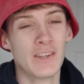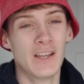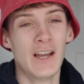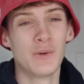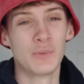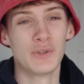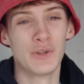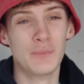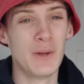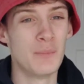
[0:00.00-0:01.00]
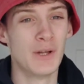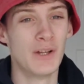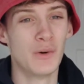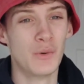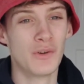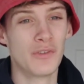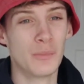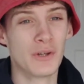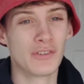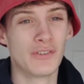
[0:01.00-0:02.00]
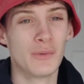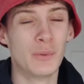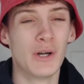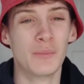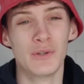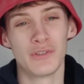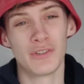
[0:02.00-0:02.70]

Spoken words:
that help you remember all of the books of the Bible.